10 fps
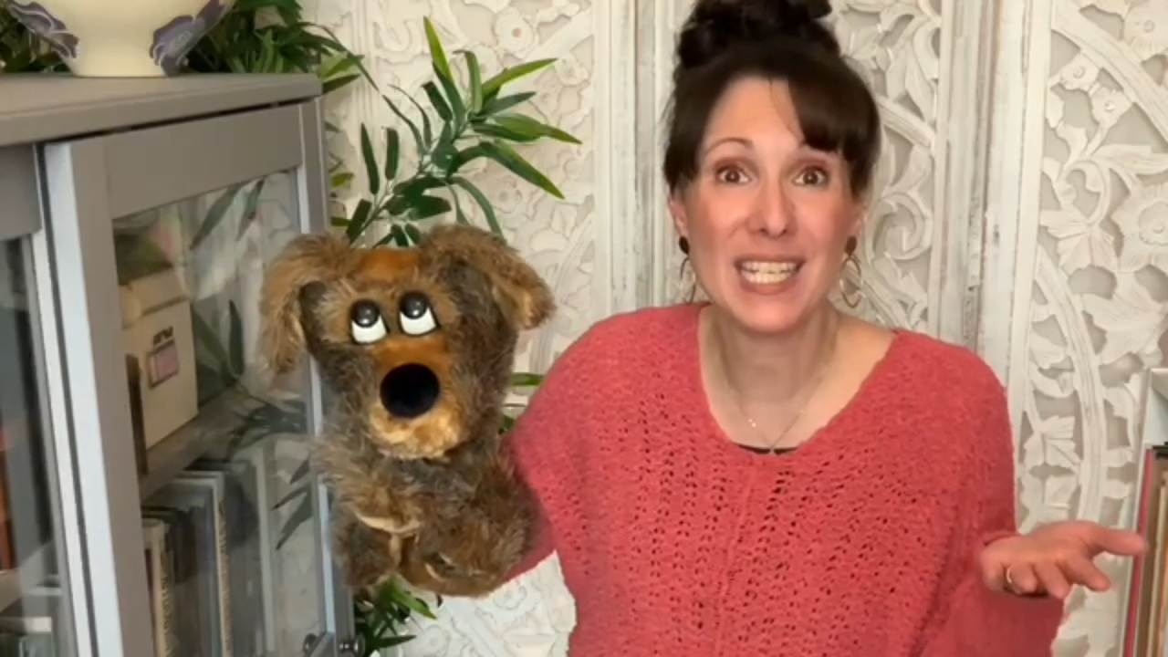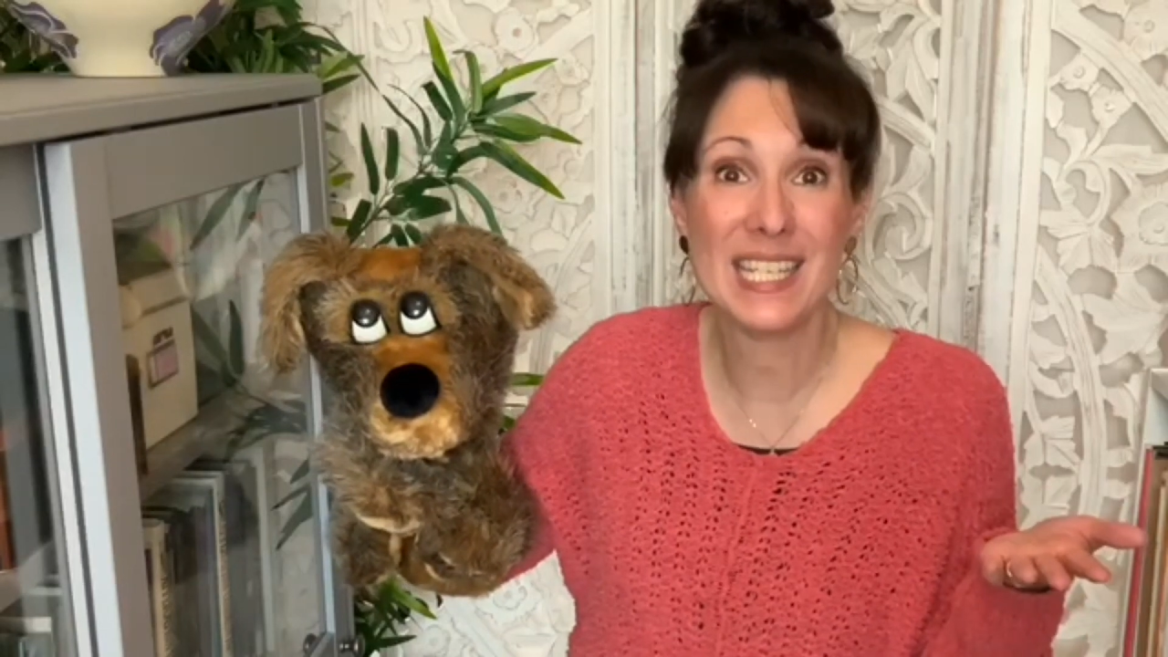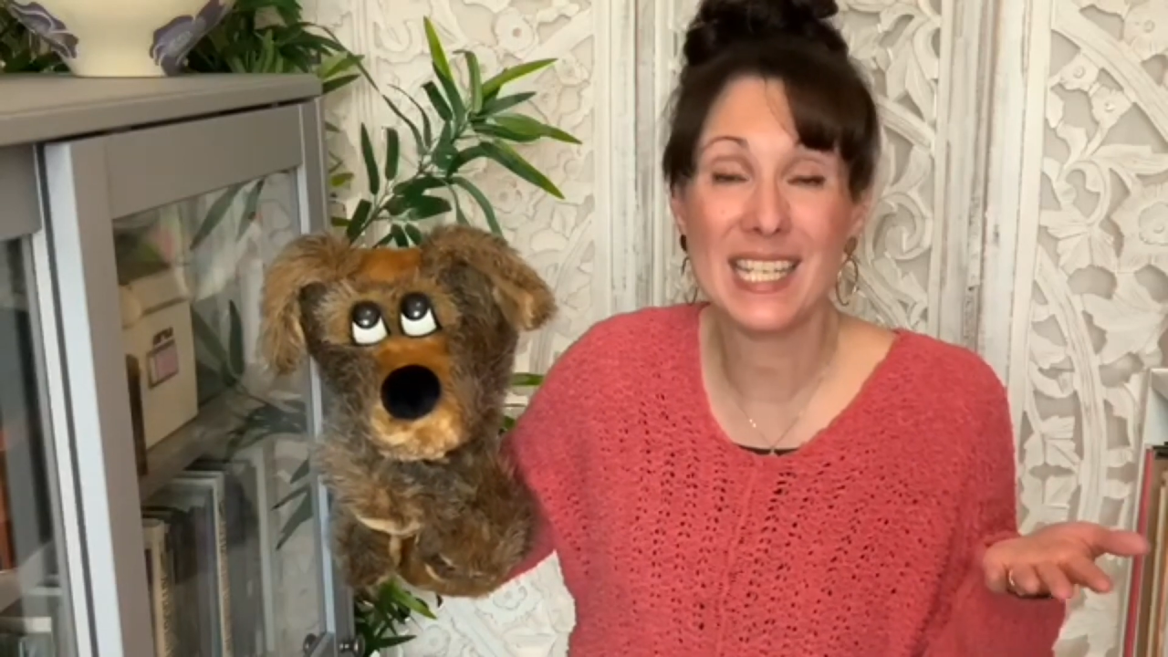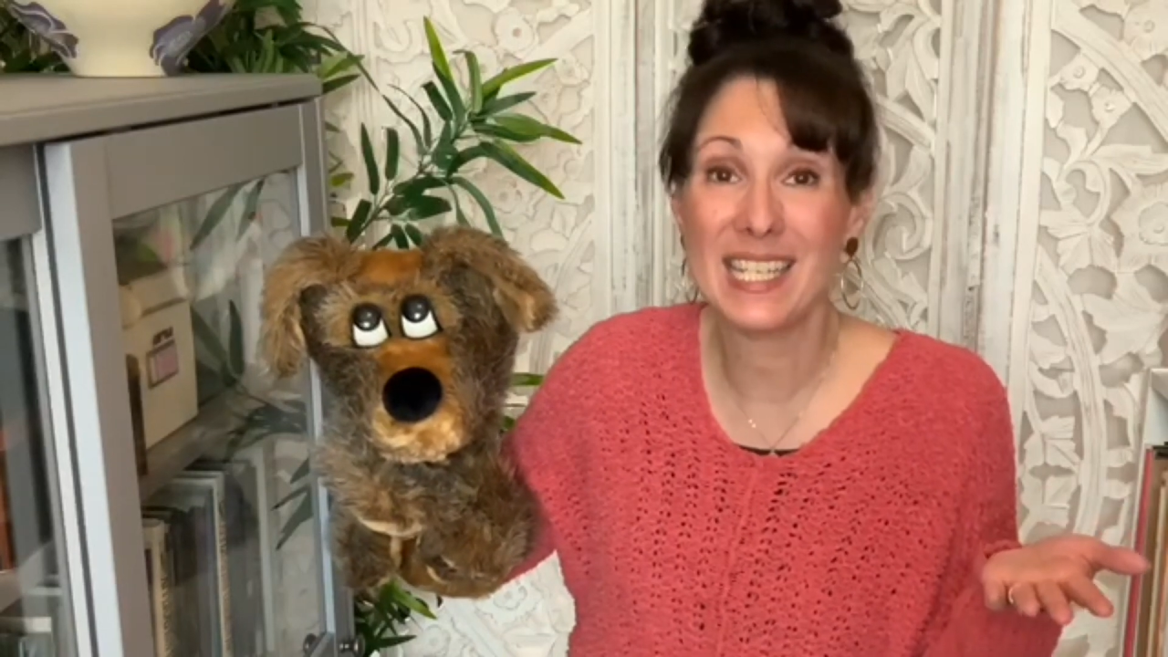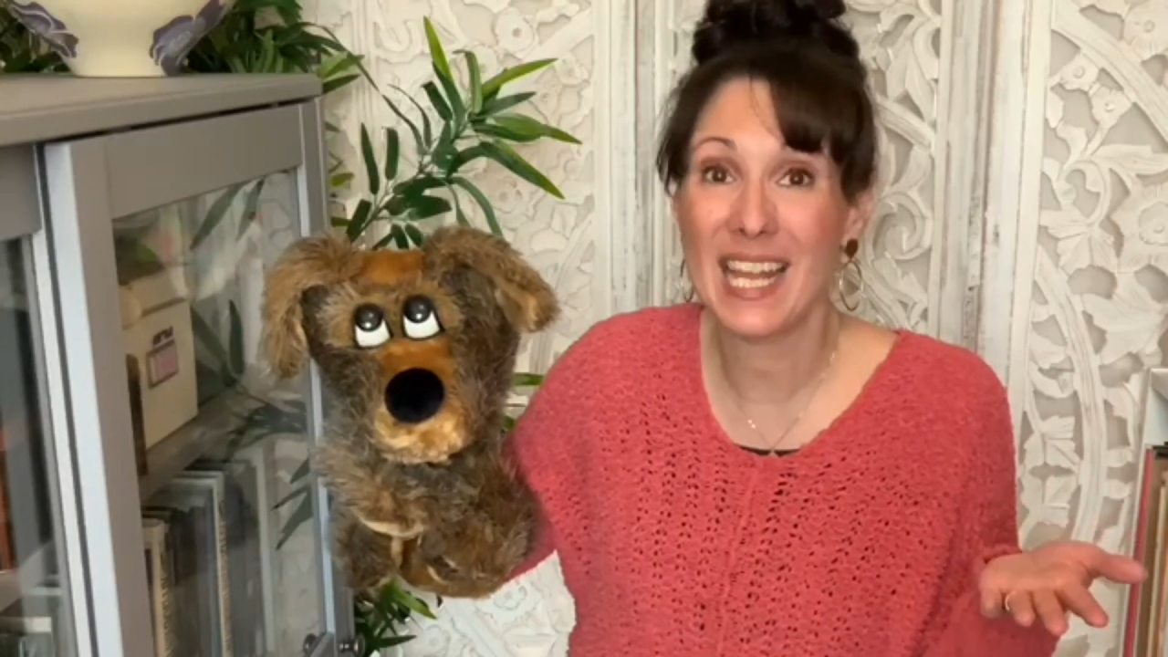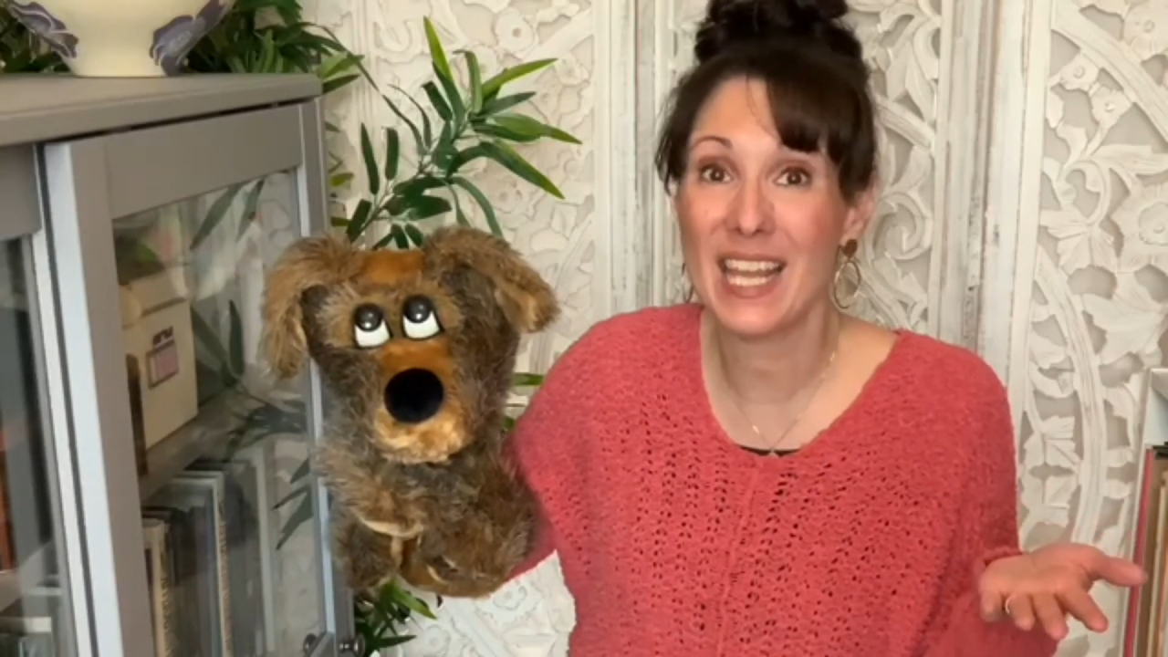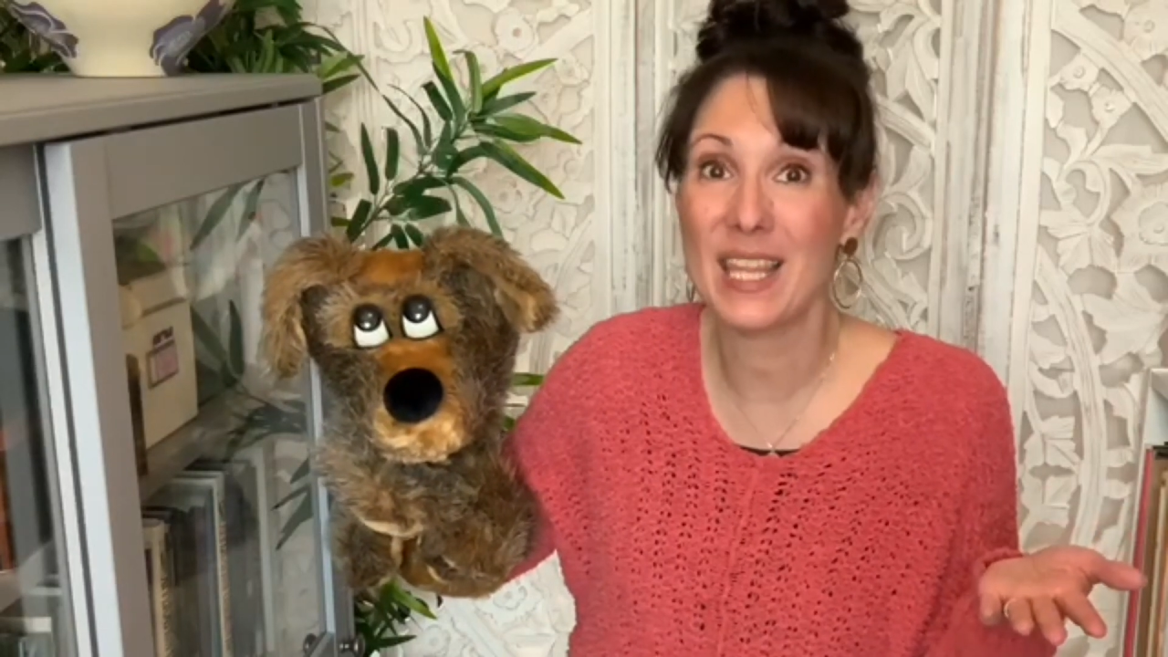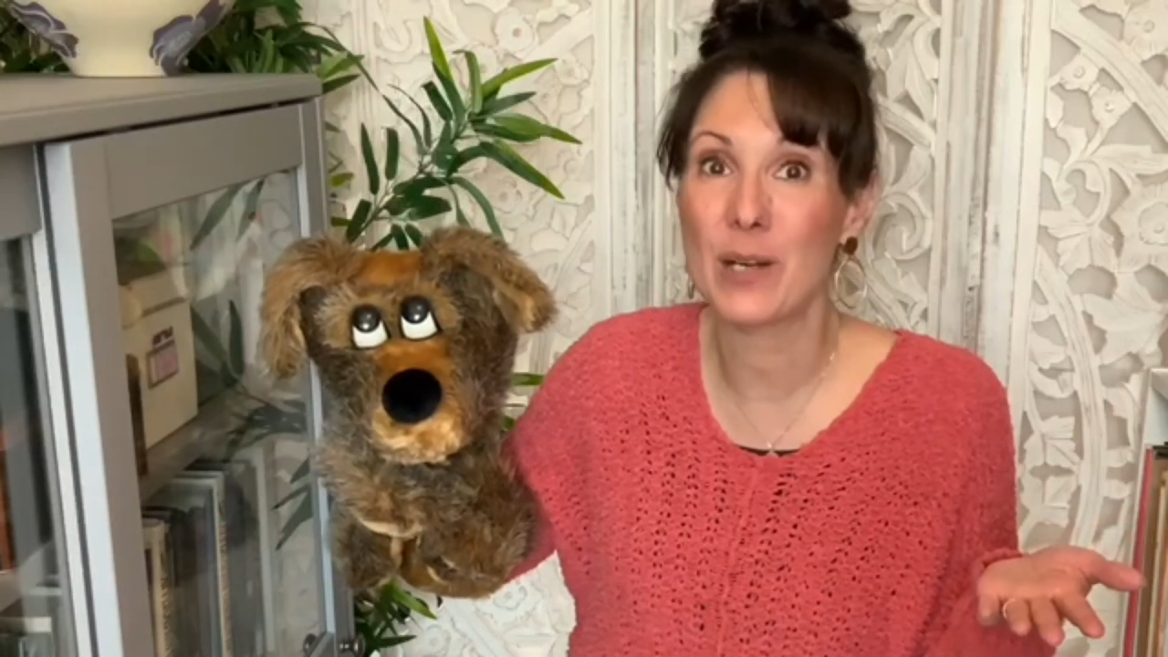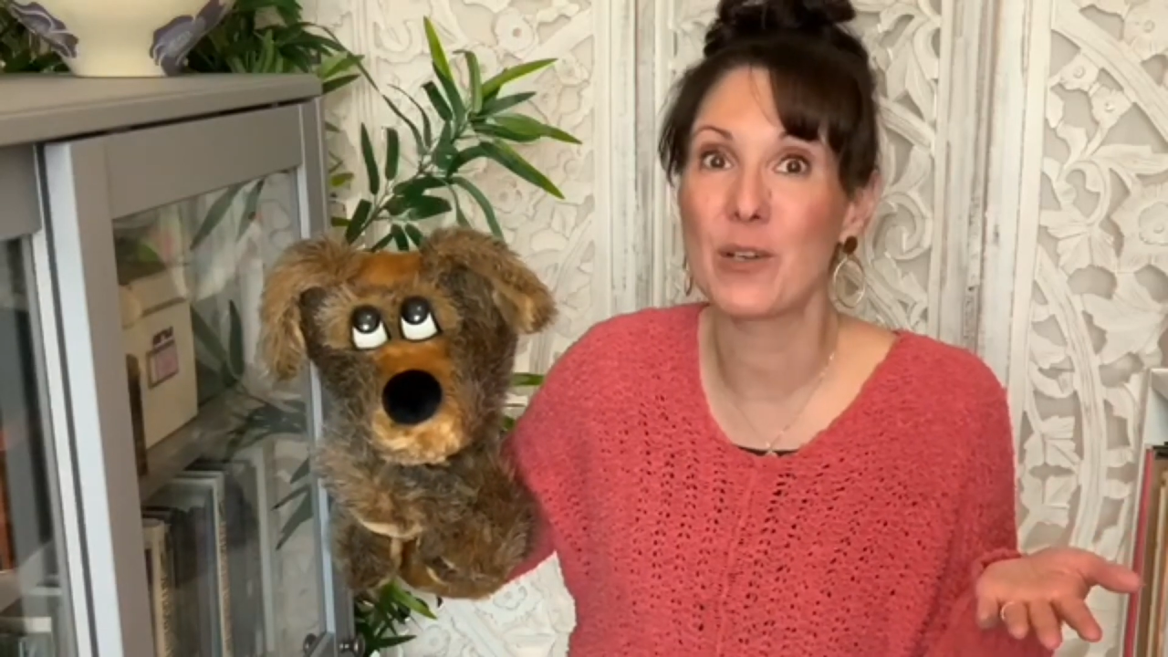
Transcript: say there would